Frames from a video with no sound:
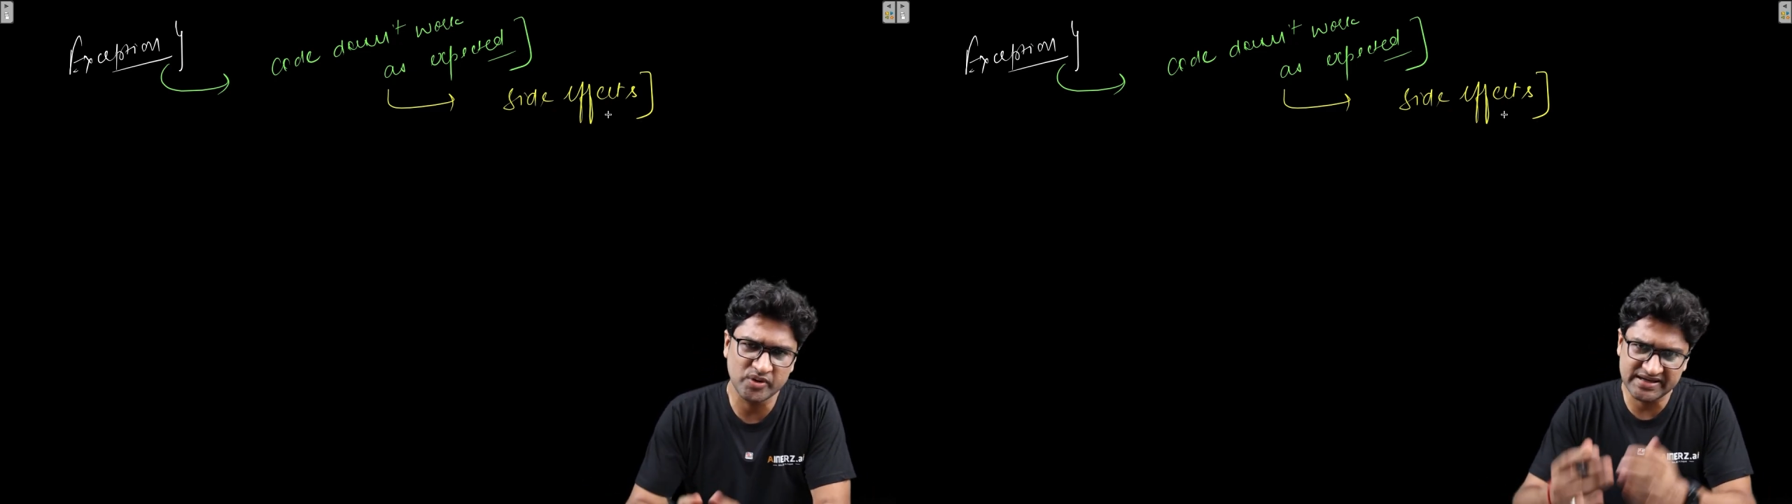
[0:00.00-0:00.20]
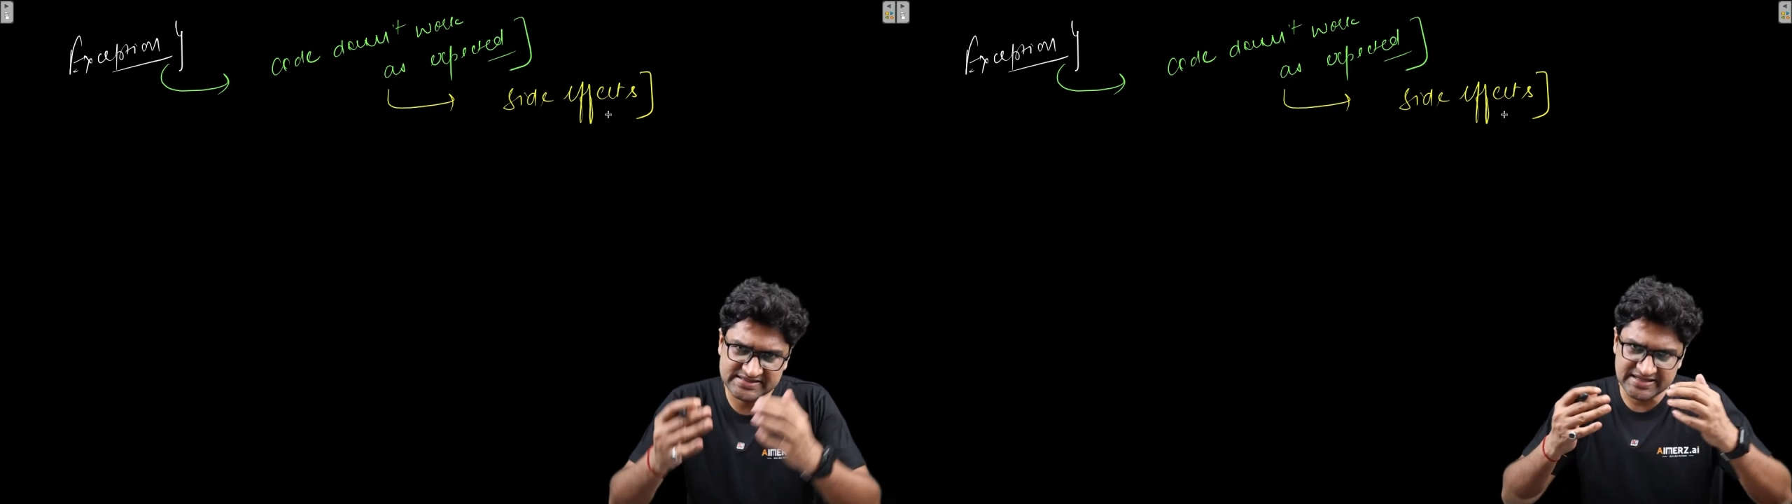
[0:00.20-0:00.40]

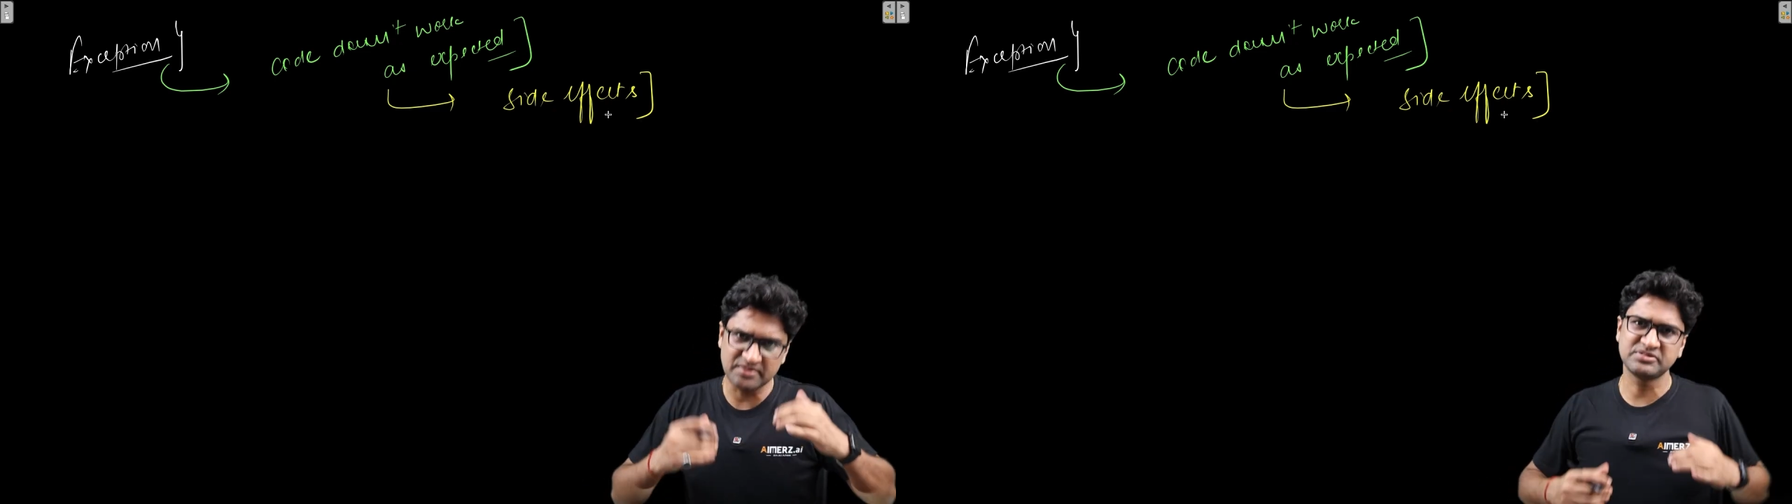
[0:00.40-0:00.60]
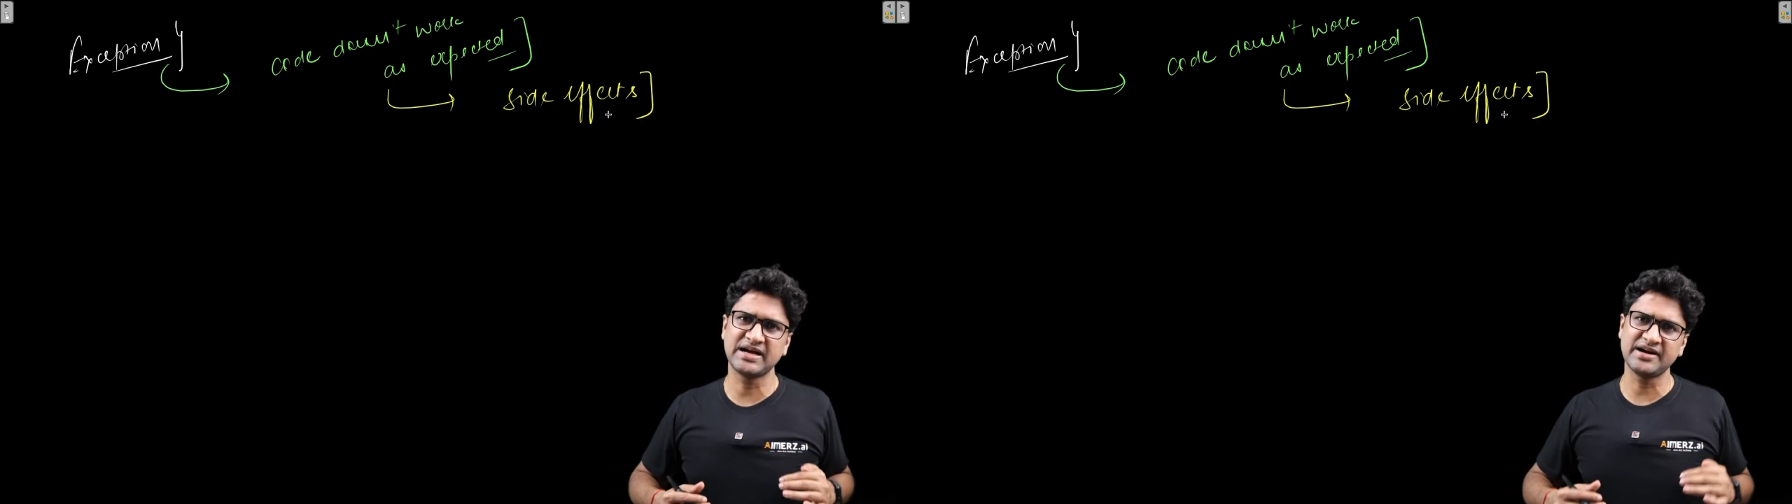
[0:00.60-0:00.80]

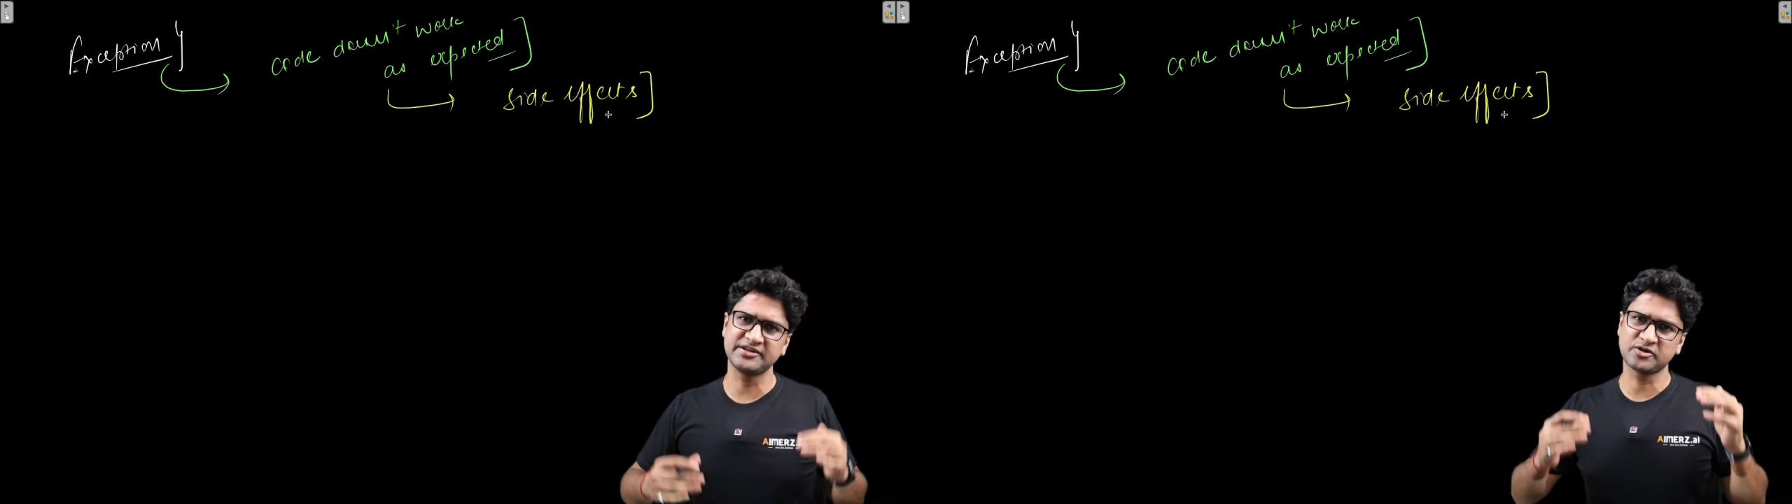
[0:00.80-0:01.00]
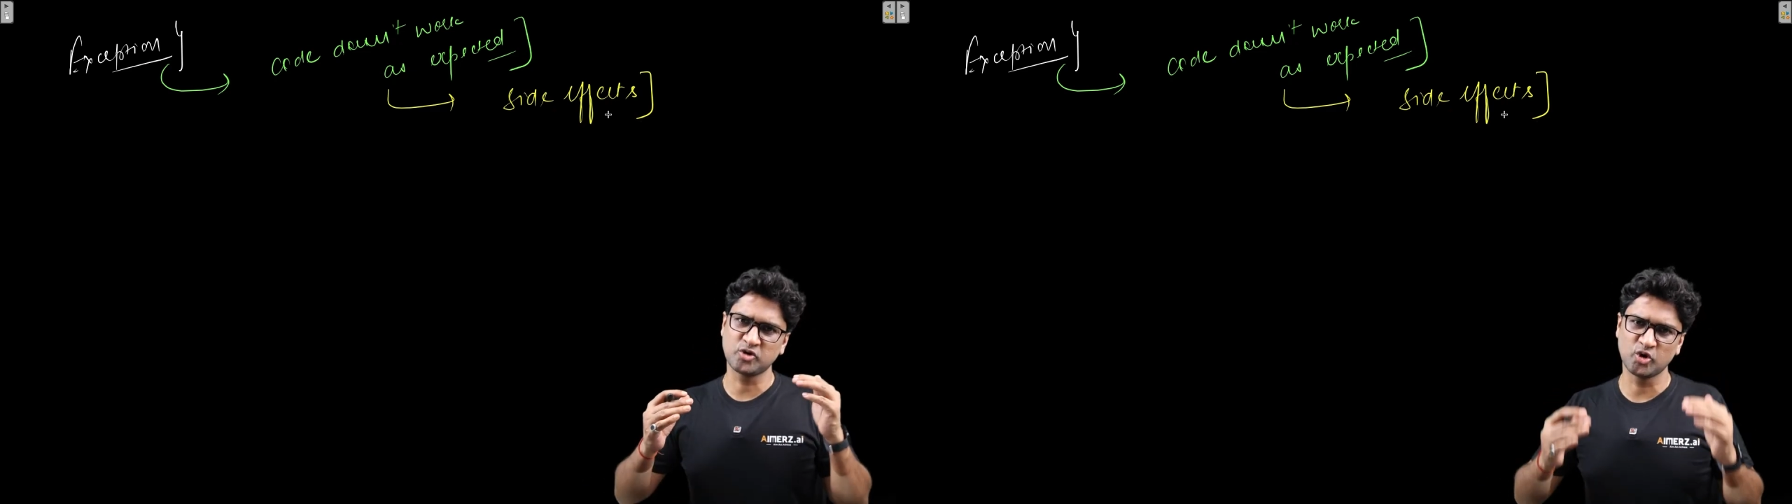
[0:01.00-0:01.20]
accept that
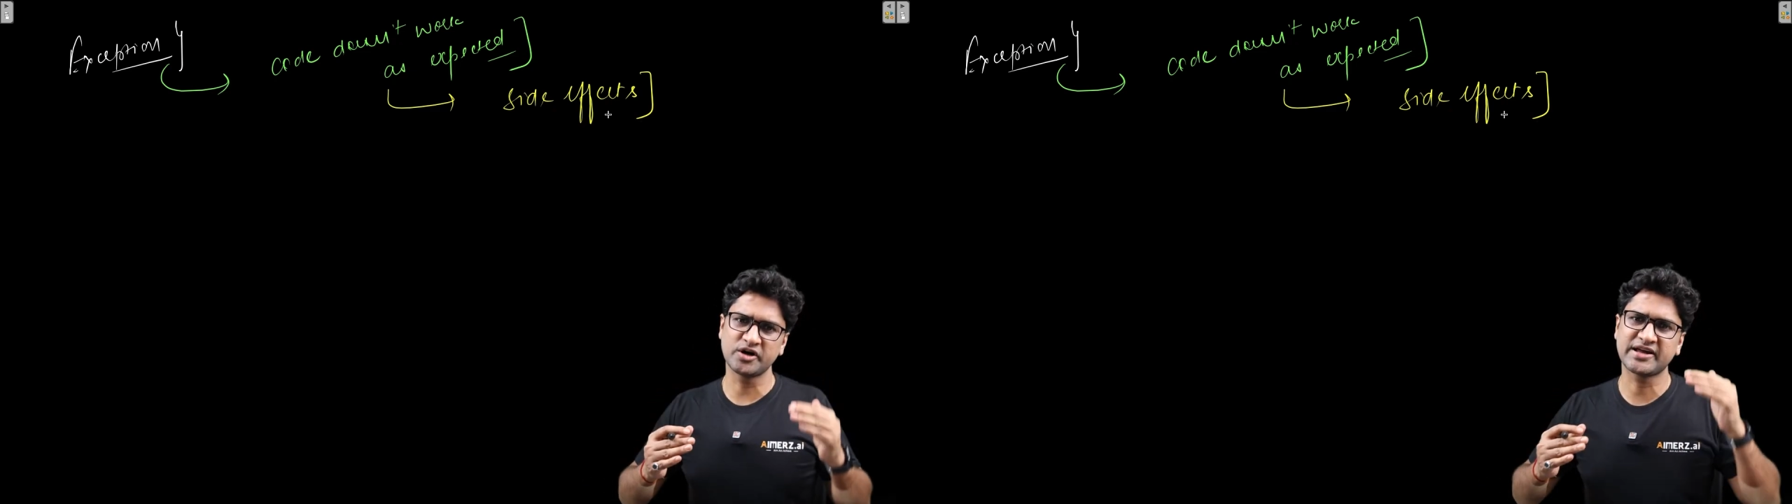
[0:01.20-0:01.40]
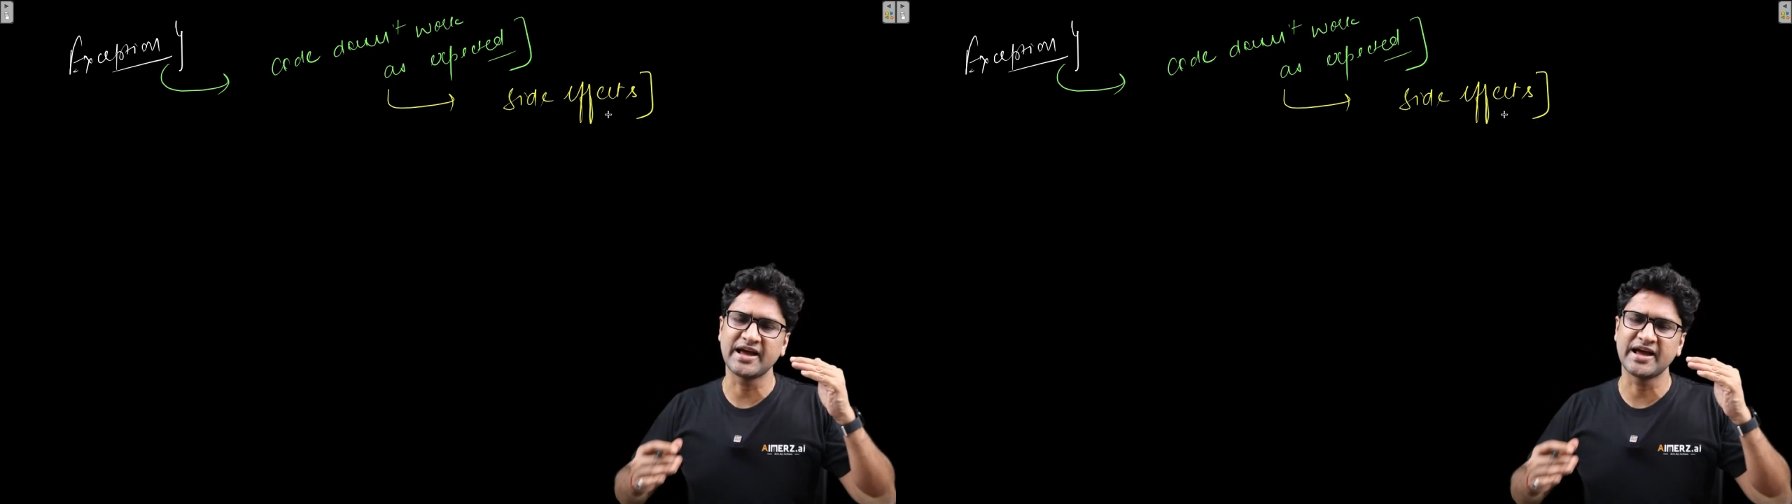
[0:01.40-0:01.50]
the code